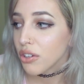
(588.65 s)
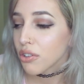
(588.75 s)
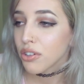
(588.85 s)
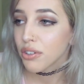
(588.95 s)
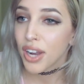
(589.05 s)

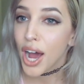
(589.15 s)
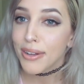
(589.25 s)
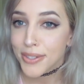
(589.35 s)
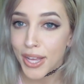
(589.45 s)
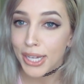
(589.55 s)
you're
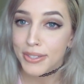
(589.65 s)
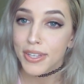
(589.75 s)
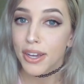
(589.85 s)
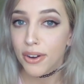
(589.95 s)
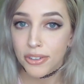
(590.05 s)
not
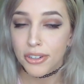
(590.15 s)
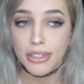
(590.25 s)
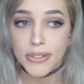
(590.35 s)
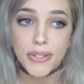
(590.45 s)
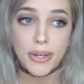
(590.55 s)
sexy on your
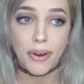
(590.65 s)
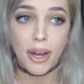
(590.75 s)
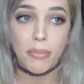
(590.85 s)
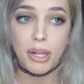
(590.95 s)
Instagram,